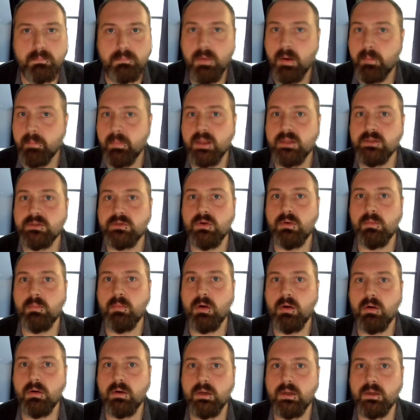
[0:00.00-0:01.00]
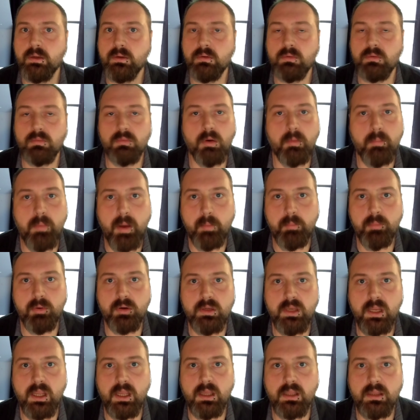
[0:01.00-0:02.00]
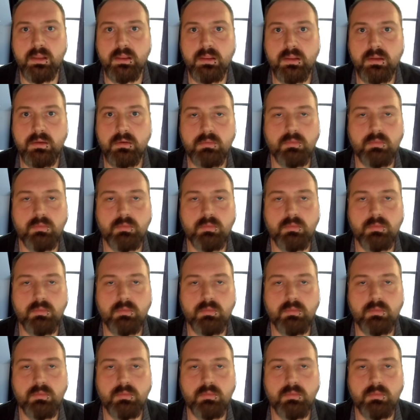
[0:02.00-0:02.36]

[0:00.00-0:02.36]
memento mori, remember death,